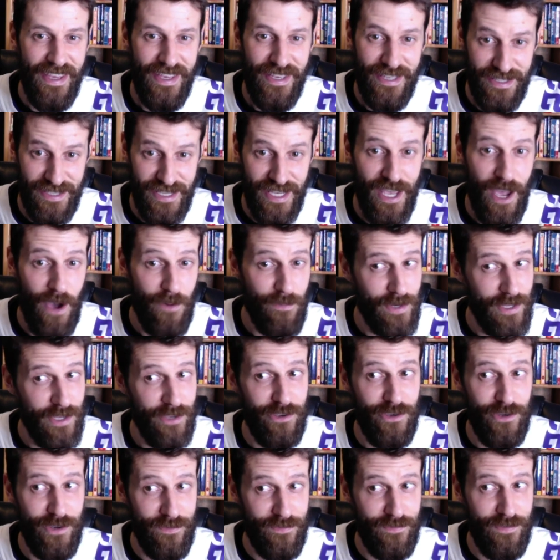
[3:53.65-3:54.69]
See how many
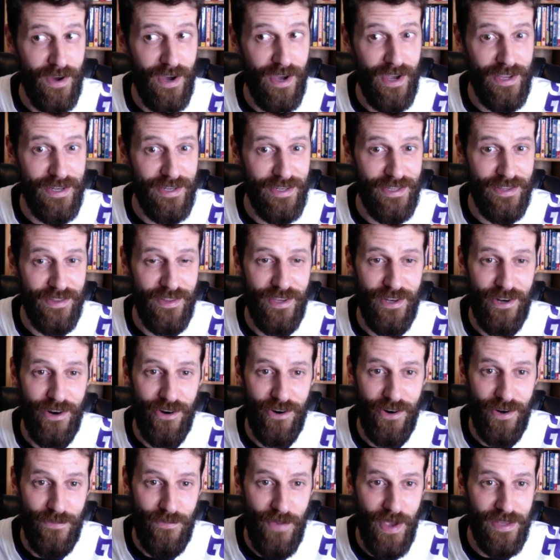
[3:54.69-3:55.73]
you can find that
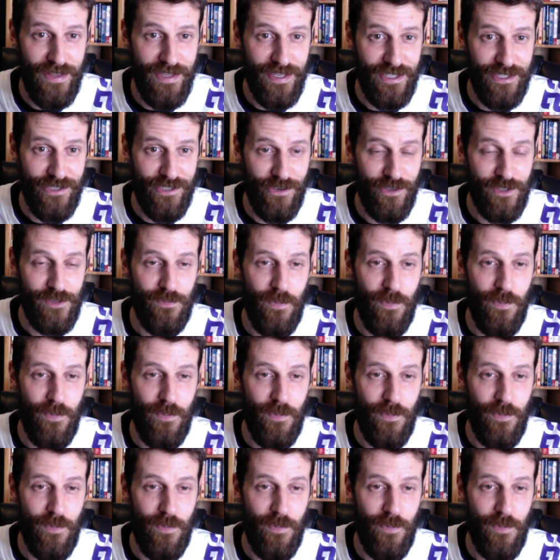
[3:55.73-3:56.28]
are in bathing suits.